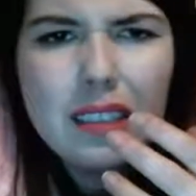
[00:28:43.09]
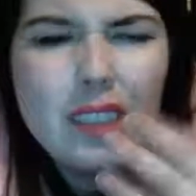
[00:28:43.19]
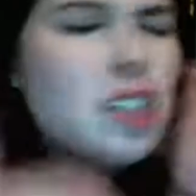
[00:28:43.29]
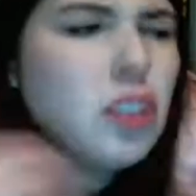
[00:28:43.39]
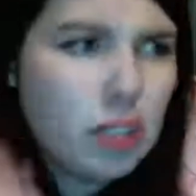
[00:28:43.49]

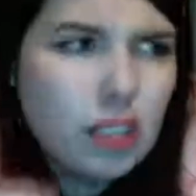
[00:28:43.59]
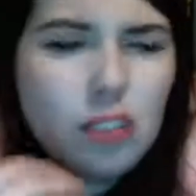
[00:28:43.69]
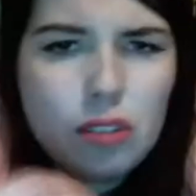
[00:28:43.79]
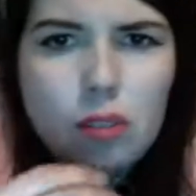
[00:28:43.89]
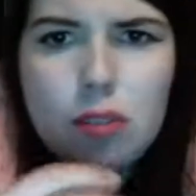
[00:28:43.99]
years and
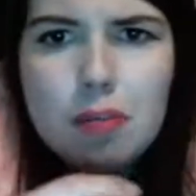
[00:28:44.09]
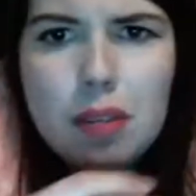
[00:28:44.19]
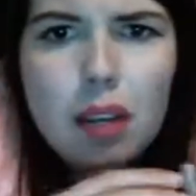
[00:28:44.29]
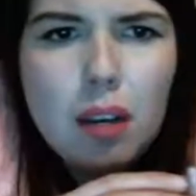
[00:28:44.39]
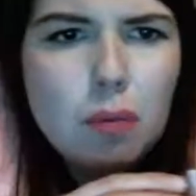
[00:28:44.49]
years older than
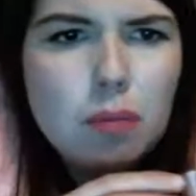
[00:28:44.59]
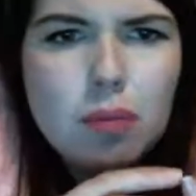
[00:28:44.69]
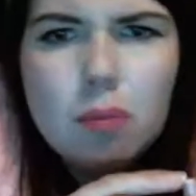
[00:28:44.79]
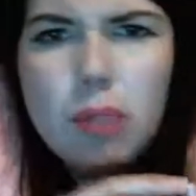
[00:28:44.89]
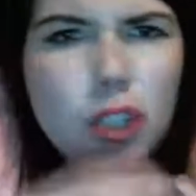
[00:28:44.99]
me,
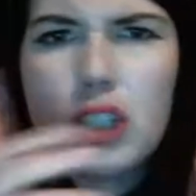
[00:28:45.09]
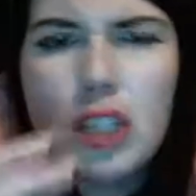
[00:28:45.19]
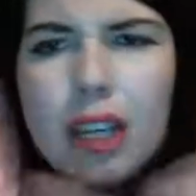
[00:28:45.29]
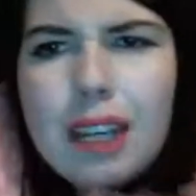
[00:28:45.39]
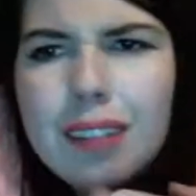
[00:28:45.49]
which
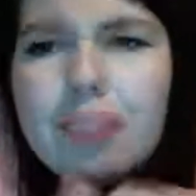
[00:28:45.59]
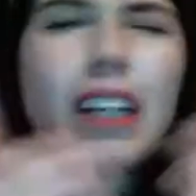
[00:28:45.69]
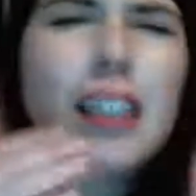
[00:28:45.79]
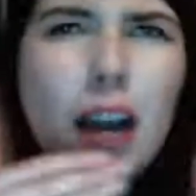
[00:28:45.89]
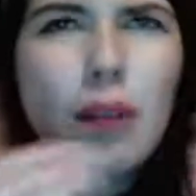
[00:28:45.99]

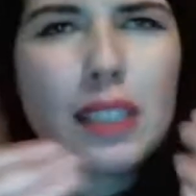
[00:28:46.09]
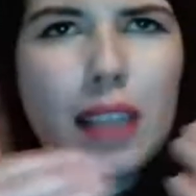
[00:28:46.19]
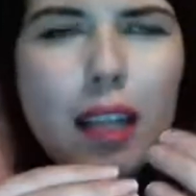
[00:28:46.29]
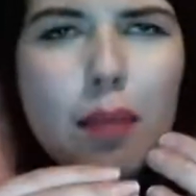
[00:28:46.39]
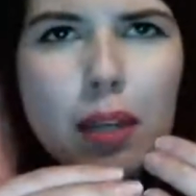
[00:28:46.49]
right now it's
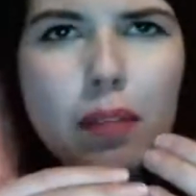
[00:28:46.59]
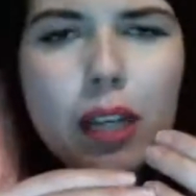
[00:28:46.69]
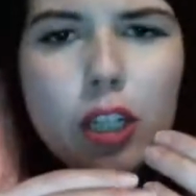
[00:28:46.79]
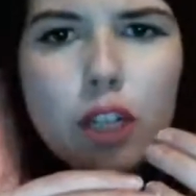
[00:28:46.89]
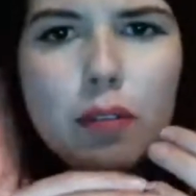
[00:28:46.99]
not that big of an
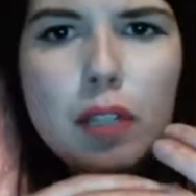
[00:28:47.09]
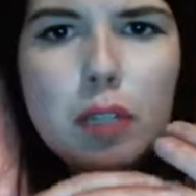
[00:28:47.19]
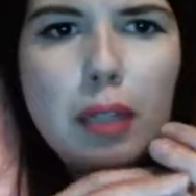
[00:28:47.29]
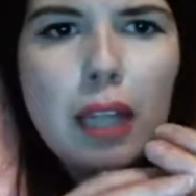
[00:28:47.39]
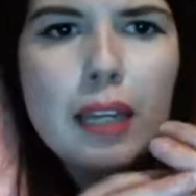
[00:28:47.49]
age difference,
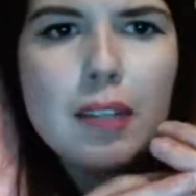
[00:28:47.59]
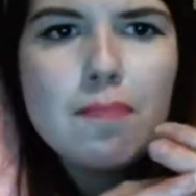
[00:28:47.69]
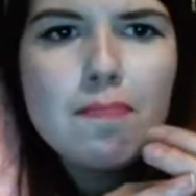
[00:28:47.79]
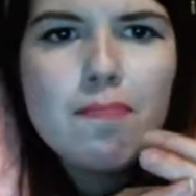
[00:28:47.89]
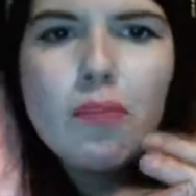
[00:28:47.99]
but like
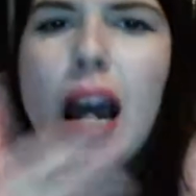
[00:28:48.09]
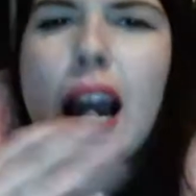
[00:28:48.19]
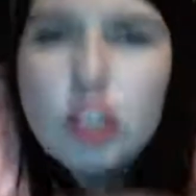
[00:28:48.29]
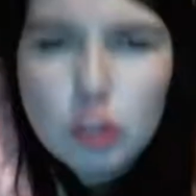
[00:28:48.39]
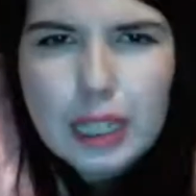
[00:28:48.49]
when
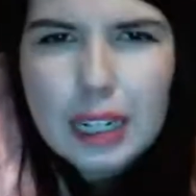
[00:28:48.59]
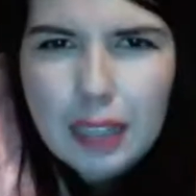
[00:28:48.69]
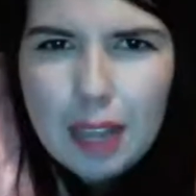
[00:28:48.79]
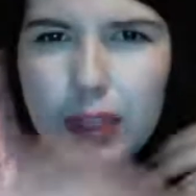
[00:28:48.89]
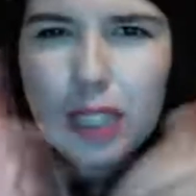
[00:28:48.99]
I joined at
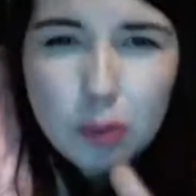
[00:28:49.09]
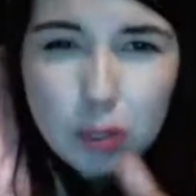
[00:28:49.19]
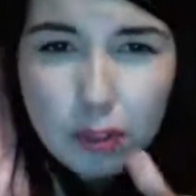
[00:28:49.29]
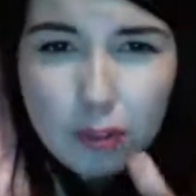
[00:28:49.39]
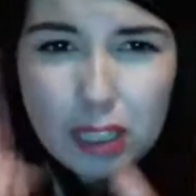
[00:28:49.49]
11, he
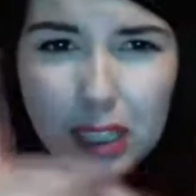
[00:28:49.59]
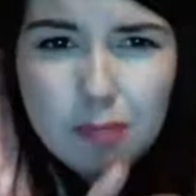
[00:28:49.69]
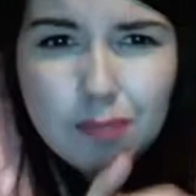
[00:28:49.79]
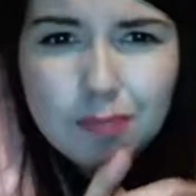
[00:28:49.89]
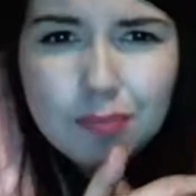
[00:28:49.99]
was
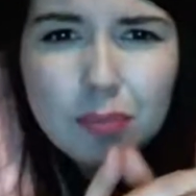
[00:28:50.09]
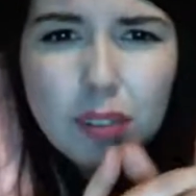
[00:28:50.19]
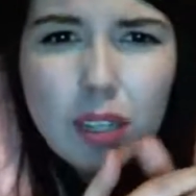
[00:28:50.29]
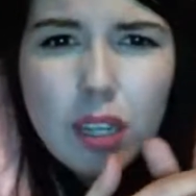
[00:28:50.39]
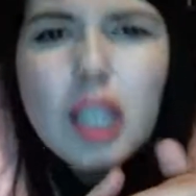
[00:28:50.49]
15.
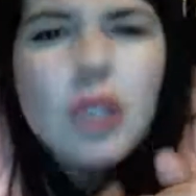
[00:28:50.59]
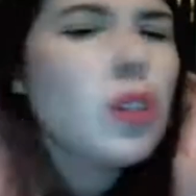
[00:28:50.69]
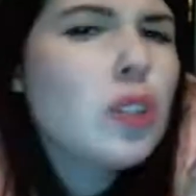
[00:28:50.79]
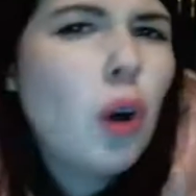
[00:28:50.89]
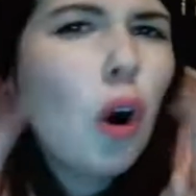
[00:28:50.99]
He was
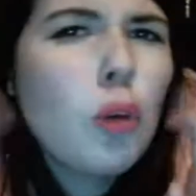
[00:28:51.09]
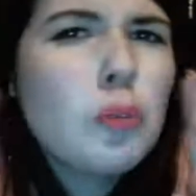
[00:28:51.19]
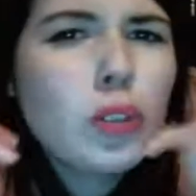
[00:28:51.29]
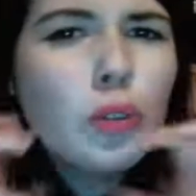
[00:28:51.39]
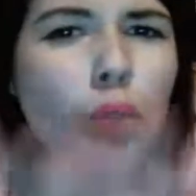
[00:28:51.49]
also
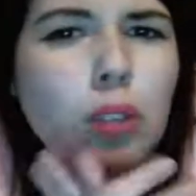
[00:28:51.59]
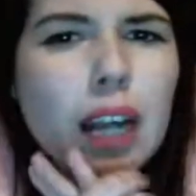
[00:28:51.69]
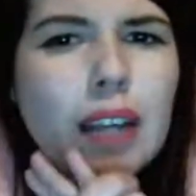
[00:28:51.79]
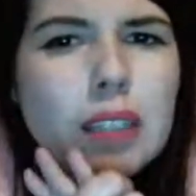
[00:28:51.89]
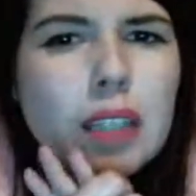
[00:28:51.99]
homeschooled
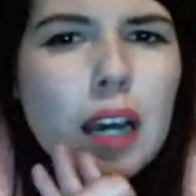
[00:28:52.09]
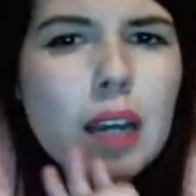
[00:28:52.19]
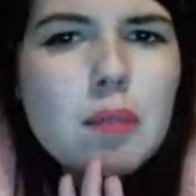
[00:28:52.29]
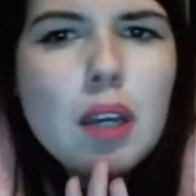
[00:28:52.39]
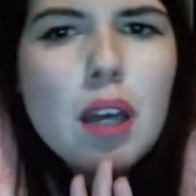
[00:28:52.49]
at the
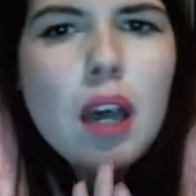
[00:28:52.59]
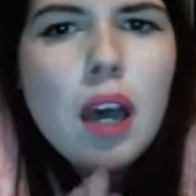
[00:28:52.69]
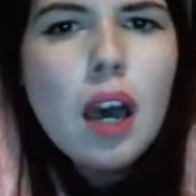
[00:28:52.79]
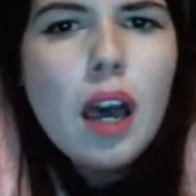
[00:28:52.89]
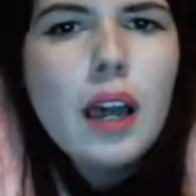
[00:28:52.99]
time,
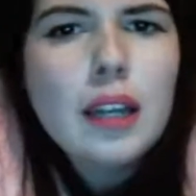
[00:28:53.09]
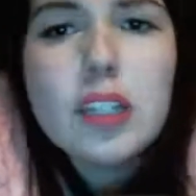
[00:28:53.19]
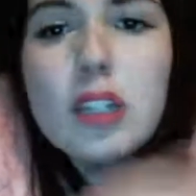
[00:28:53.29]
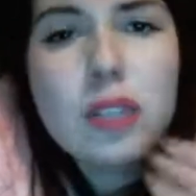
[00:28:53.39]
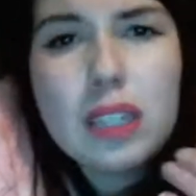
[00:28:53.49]
and
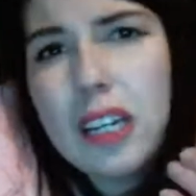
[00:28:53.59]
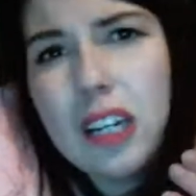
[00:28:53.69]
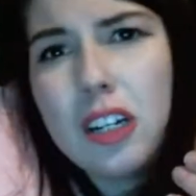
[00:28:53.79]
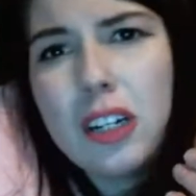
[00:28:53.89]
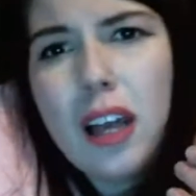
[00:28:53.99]
as soon as he
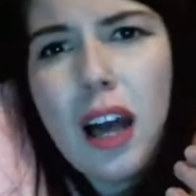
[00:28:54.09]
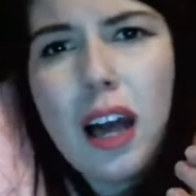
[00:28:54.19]
hit